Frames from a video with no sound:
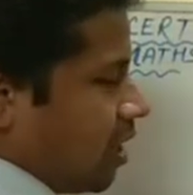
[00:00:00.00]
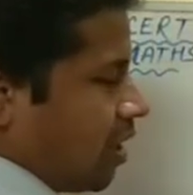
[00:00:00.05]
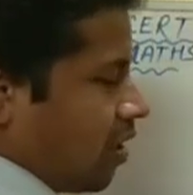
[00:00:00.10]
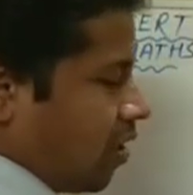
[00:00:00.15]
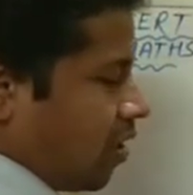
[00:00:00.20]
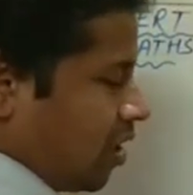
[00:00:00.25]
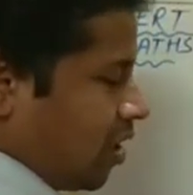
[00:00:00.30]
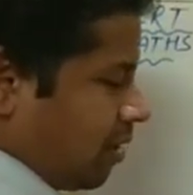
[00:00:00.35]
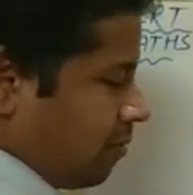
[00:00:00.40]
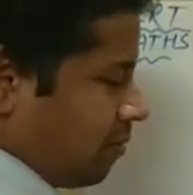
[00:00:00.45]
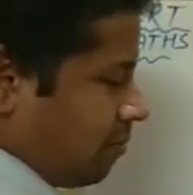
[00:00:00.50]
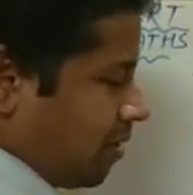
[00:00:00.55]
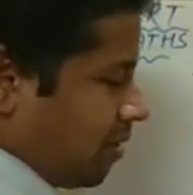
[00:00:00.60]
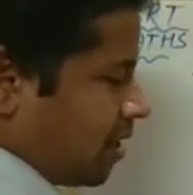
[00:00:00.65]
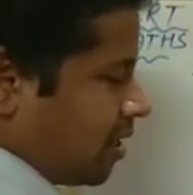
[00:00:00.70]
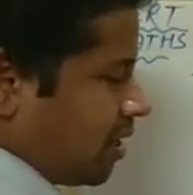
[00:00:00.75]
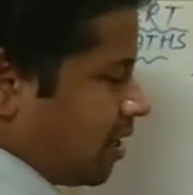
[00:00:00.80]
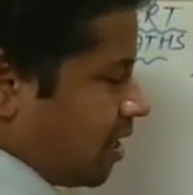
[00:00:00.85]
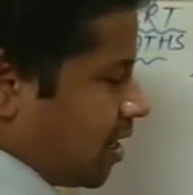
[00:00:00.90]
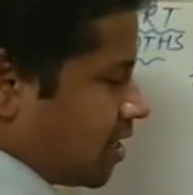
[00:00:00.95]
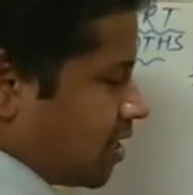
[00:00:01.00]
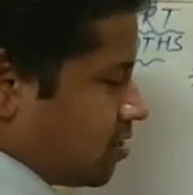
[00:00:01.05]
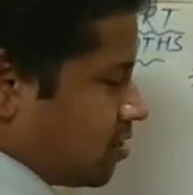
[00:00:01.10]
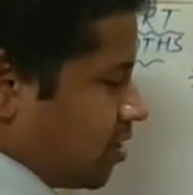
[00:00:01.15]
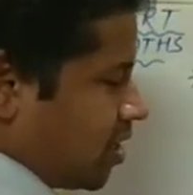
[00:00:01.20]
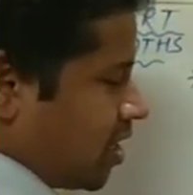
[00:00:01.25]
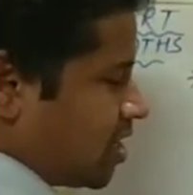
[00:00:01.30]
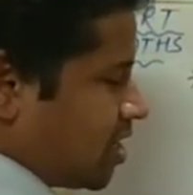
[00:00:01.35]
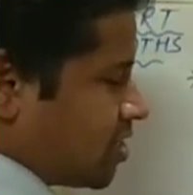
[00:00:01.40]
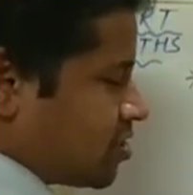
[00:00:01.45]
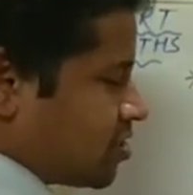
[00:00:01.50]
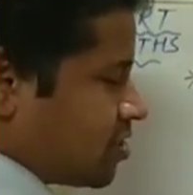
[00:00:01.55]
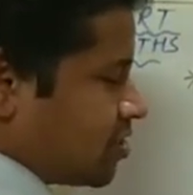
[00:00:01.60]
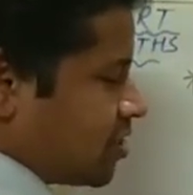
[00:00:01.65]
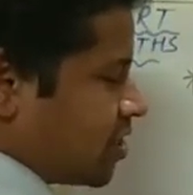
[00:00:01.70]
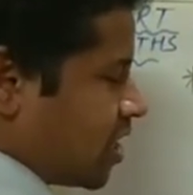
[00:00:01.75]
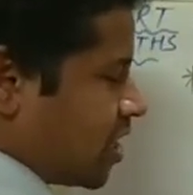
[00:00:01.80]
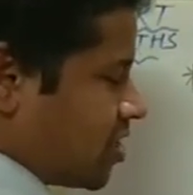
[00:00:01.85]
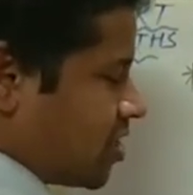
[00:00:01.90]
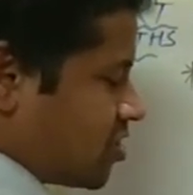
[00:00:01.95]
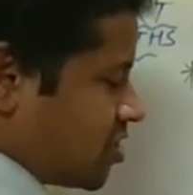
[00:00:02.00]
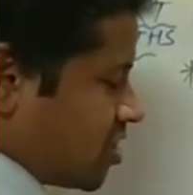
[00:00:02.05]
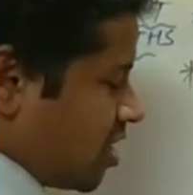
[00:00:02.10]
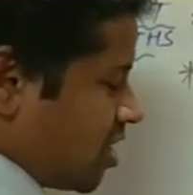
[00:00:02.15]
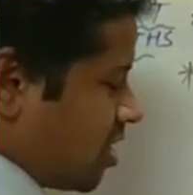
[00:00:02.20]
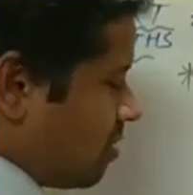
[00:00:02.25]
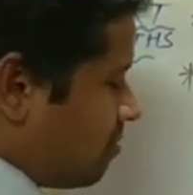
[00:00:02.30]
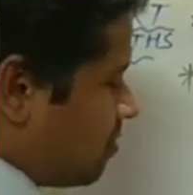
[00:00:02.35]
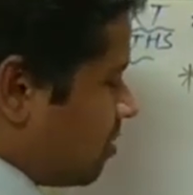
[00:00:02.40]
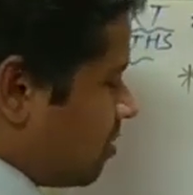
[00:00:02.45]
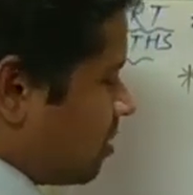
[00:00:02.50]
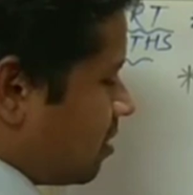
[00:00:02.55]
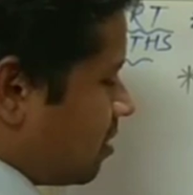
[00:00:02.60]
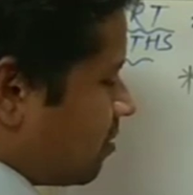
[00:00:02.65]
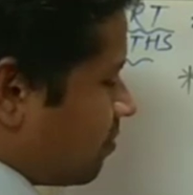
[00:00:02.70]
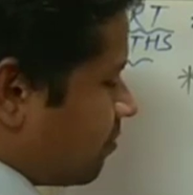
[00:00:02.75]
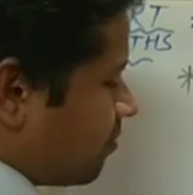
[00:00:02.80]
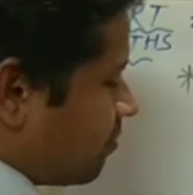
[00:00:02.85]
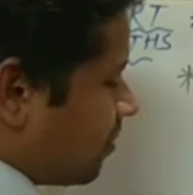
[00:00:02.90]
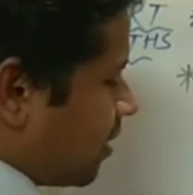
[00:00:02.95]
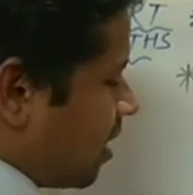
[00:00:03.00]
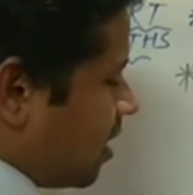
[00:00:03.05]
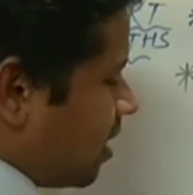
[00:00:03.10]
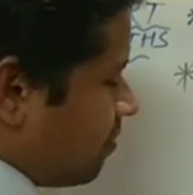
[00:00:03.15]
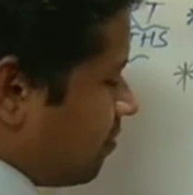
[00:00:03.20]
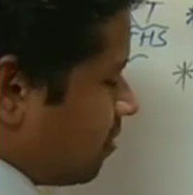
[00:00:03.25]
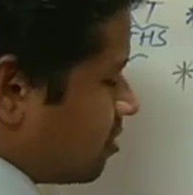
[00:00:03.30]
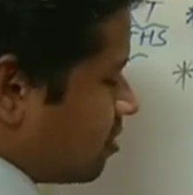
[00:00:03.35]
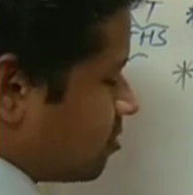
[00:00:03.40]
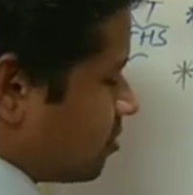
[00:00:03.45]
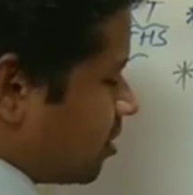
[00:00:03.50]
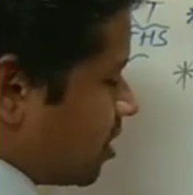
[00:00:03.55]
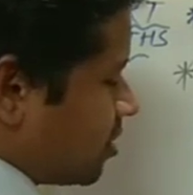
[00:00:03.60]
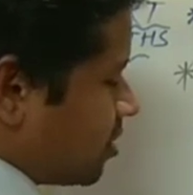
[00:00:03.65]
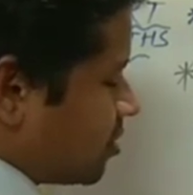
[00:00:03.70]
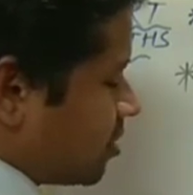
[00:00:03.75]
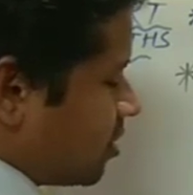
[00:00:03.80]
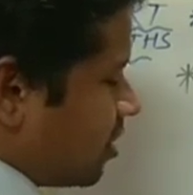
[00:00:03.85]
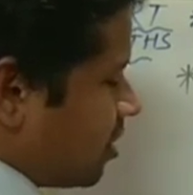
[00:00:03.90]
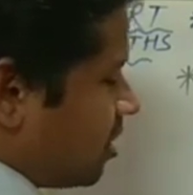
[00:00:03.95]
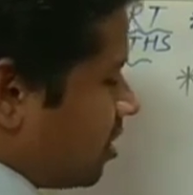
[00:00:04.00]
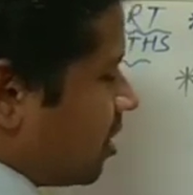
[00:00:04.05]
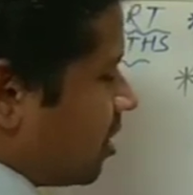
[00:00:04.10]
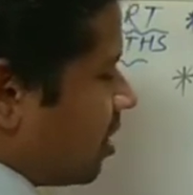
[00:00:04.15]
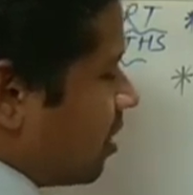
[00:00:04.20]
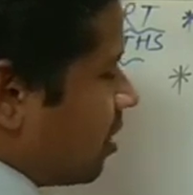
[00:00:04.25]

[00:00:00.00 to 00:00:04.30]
whole number as well as rational number. 5 also rational.